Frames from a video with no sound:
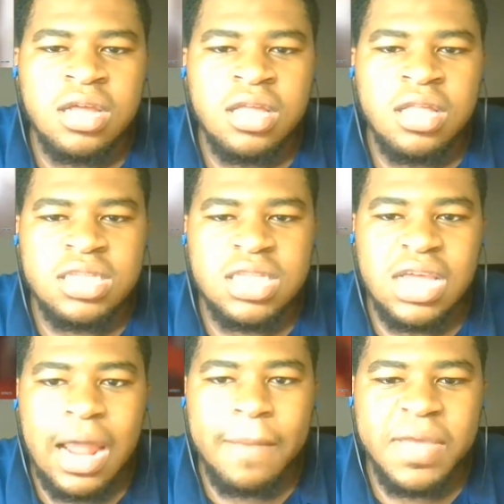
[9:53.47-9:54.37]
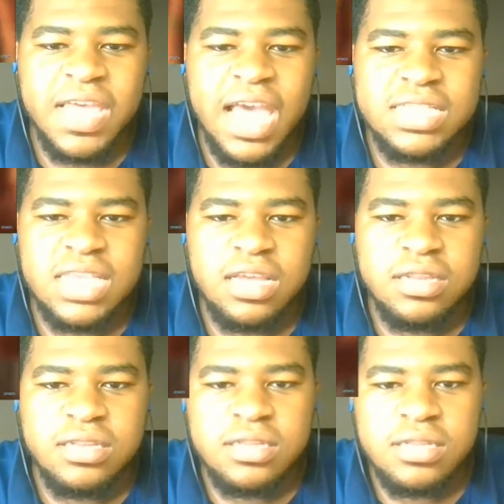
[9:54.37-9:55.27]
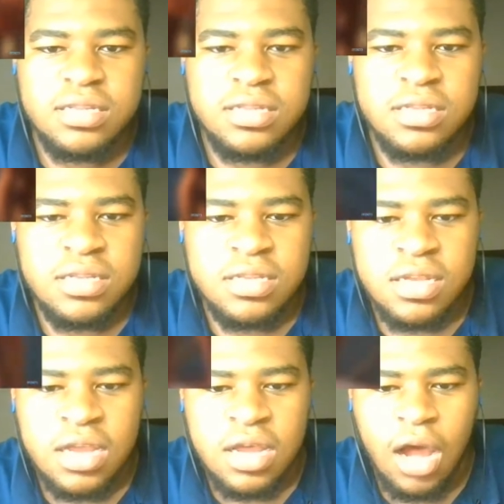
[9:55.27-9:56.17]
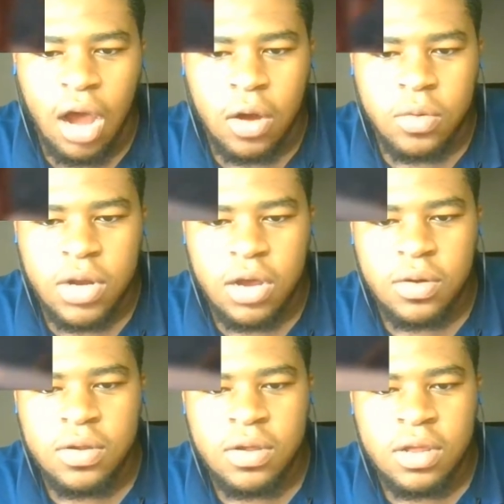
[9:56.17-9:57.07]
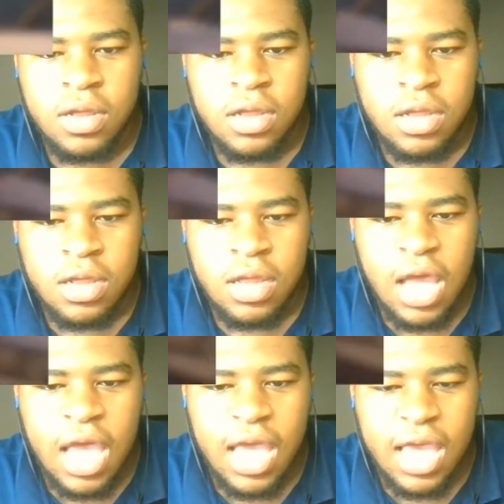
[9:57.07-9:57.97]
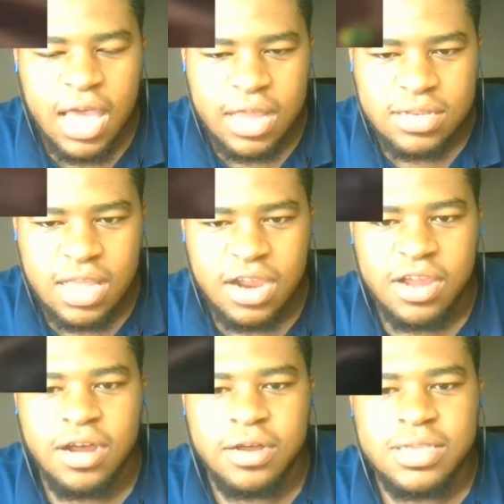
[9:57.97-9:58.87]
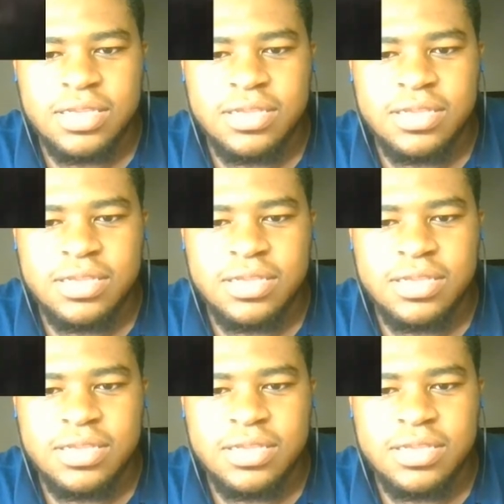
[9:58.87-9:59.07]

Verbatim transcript: this nigga got a big ass head. Oh no. And there he goes.